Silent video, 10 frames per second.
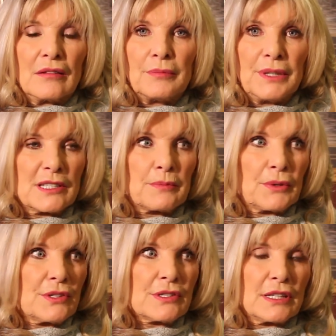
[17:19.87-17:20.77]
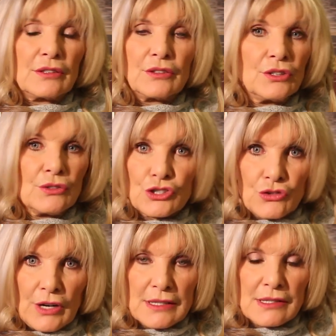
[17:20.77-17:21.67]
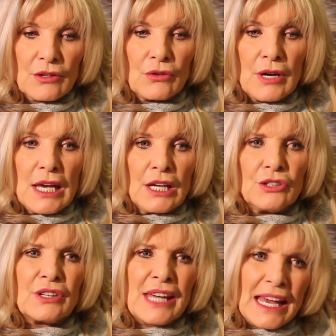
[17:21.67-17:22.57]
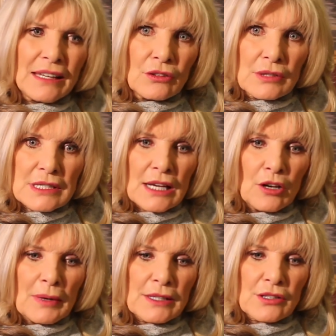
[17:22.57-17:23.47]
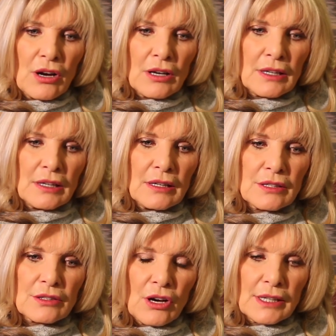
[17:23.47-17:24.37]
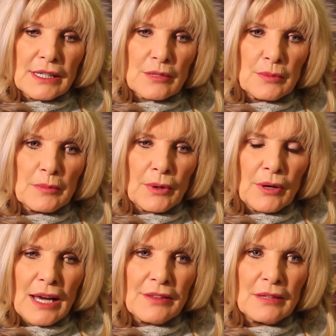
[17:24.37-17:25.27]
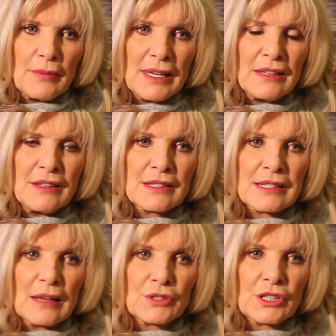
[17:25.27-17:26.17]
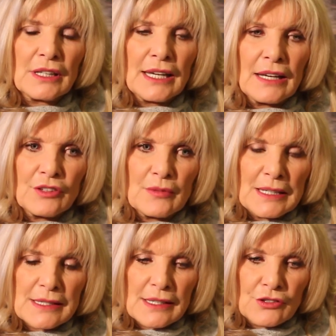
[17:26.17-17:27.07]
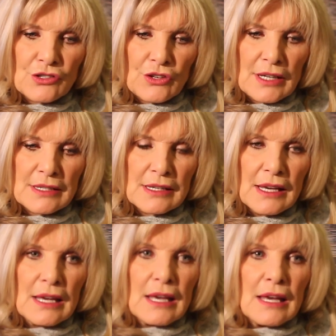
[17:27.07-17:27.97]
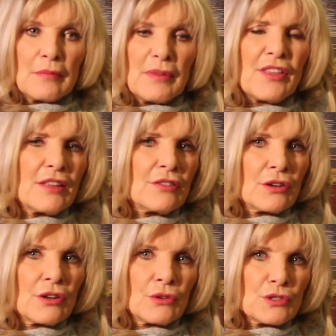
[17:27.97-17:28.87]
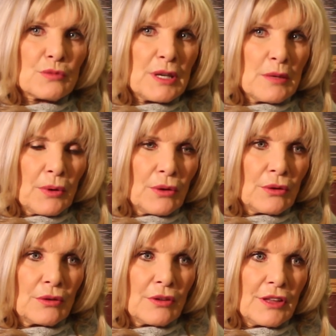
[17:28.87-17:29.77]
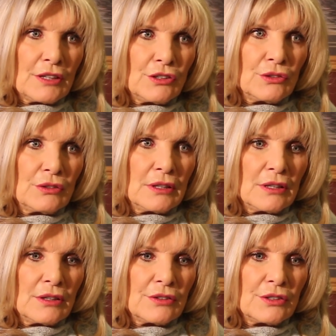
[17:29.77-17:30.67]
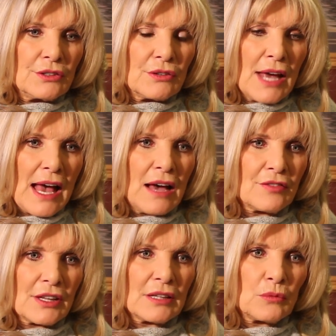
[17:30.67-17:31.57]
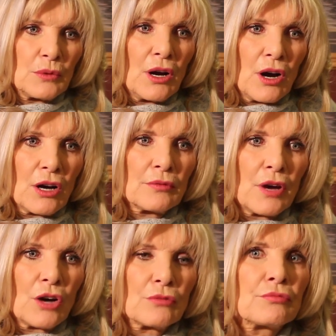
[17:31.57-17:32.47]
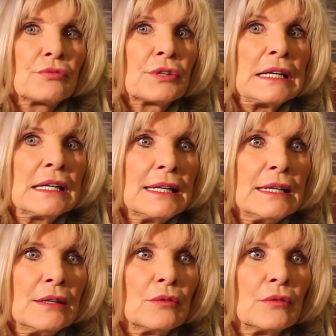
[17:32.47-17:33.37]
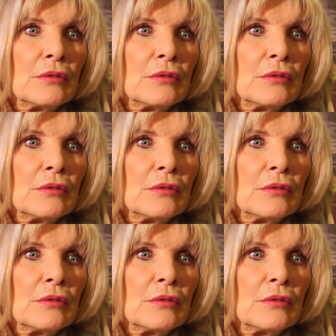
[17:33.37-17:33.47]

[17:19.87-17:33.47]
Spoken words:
be experiencing huge stress. So you can't always tell by talking to people. I think making the assumption that everybody's under stress. But then there are those people that you have that are really